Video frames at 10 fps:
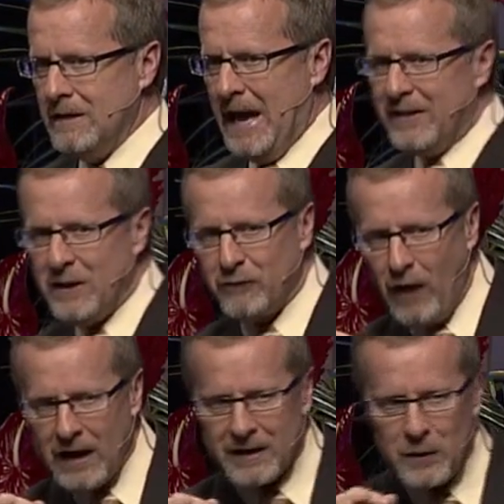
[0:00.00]
And then
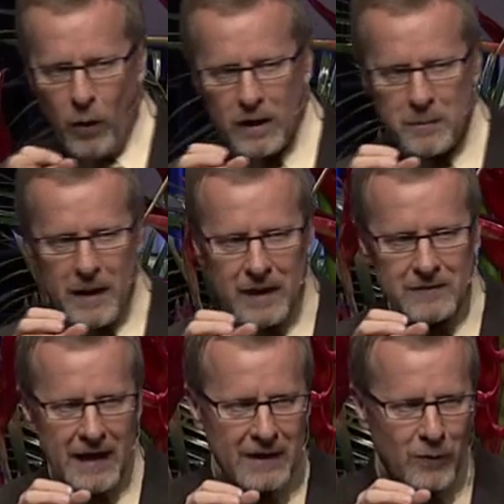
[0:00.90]
finally, what
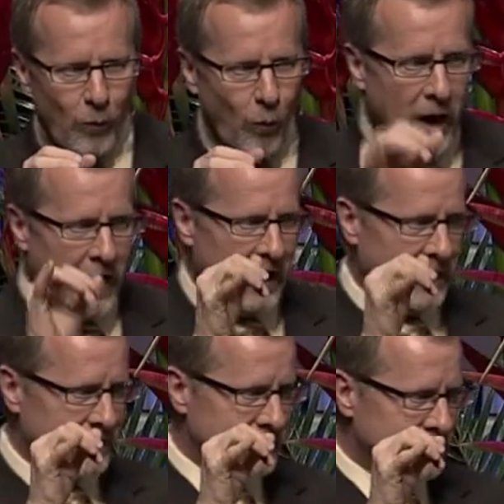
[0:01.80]
about that wine?
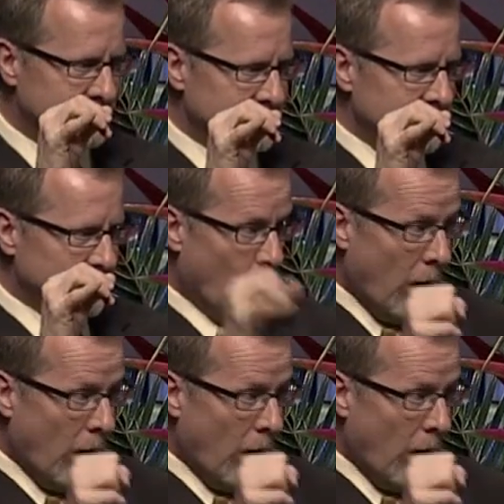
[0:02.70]
The